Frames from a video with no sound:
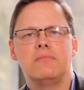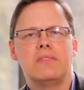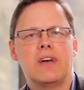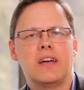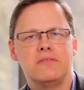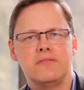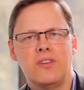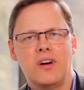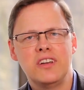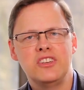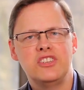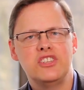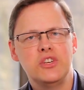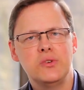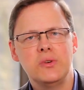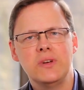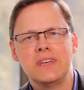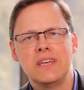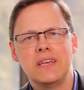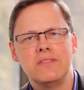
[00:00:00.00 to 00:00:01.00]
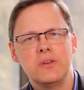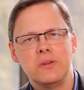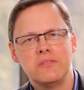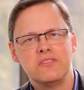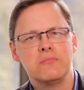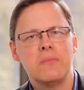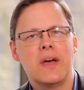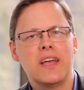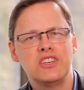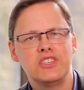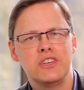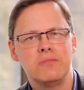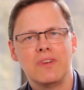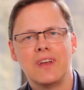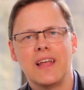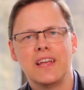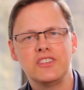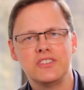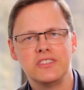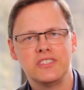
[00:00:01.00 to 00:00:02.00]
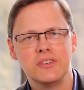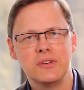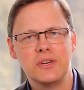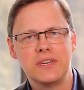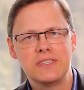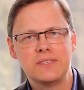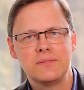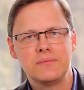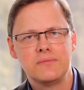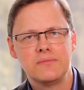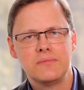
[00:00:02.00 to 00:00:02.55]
advise you and give you information in relation to it.